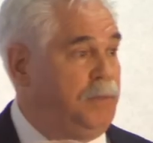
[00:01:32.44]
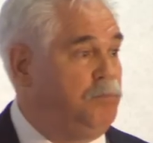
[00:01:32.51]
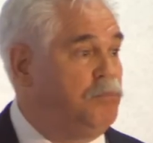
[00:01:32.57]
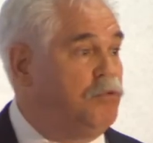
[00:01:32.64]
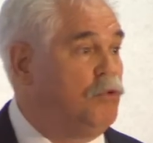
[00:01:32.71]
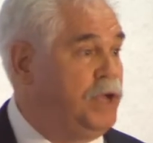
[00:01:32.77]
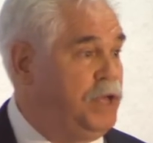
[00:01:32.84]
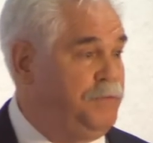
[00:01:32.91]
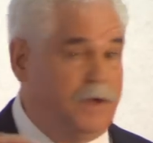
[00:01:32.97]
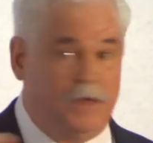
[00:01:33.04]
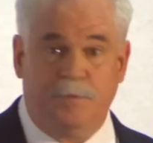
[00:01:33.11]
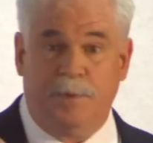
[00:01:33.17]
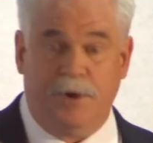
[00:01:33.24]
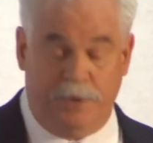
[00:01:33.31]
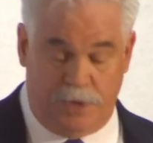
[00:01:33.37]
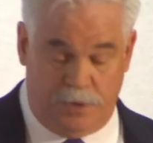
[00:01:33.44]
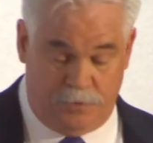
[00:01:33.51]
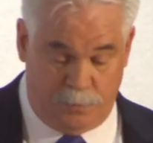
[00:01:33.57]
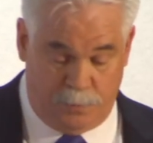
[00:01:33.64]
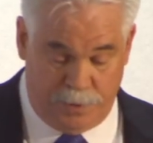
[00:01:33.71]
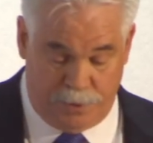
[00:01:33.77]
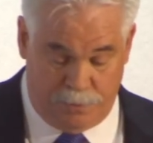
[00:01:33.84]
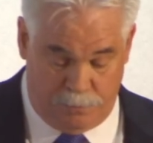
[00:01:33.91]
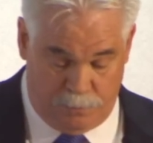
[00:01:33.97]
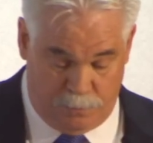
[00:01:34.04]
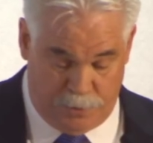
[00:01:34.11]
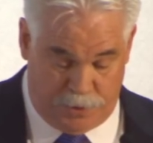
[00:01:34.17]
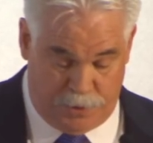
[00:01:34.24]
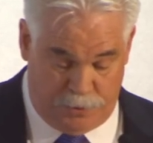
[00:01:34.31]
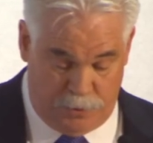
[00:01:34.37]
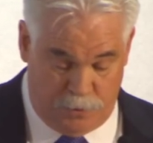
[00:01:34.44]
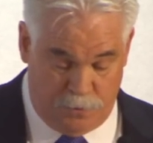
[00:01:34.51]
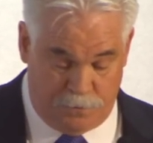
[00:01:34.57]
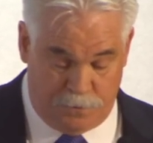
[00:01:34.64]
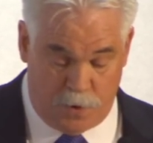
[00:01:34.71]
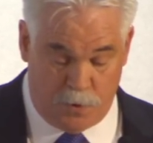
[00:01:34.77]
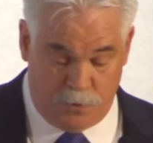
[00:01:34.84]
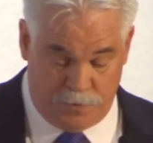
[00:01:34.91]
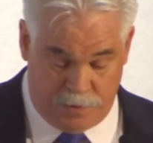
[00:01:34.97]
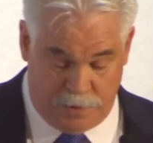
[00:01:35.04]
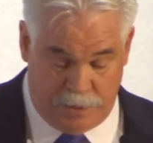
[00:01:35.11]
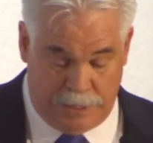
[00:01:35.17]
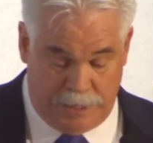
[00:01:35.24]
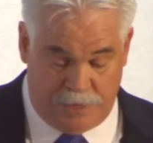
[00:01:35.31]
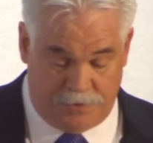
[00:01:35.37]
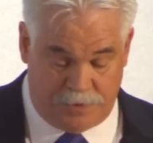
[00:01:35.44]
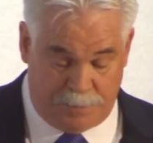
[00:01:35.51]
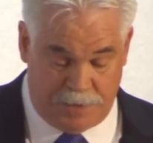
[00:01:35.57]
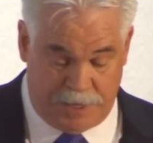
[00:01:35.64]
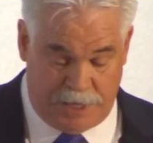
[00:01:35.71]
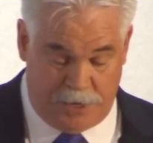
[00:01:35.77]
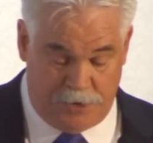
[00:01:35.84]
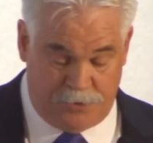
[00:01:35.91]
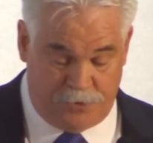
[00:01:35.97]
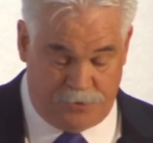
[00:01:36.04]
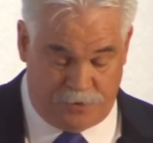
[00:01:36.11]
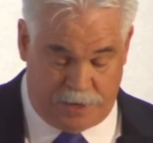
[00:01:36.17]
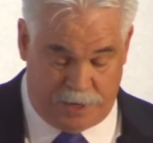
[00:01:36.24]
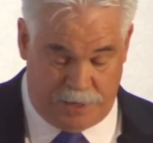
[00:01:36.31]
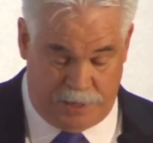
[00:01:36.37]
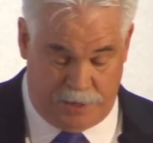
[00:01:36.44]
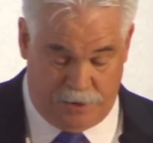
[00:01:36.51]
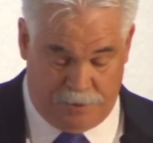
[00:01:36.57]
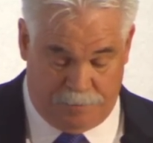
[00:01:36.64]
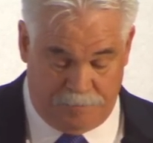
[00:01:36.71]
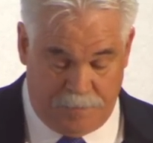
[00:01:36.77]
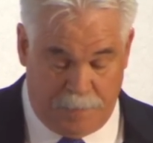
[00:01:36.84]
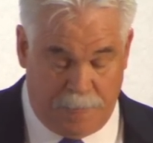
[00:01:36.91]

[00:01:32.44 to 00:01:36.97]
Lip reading: brief experience with you folks and some of the answers on here.